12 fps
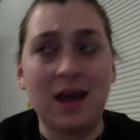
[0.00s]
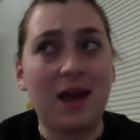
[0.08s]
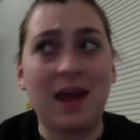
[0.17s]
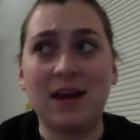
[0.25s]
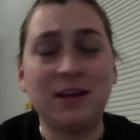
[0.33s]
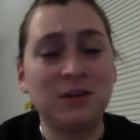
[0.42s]

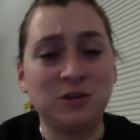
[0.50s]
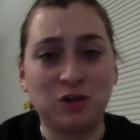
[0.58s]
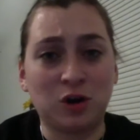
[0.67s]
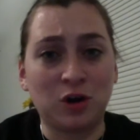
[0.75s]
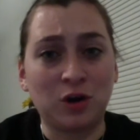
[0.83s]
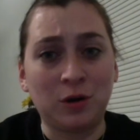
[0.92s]
and I used
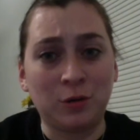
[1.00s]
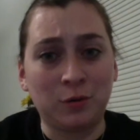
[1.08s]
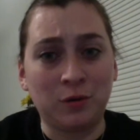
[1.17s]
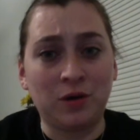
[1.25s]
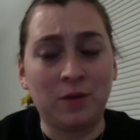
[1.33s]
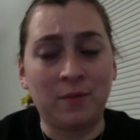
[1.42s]
argan
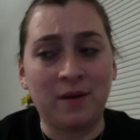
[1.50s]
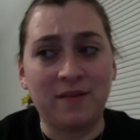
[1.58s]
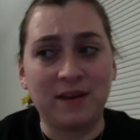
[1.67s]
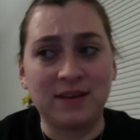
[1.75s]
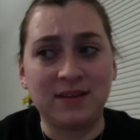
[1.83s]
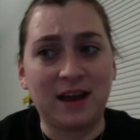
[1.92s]
oil on my face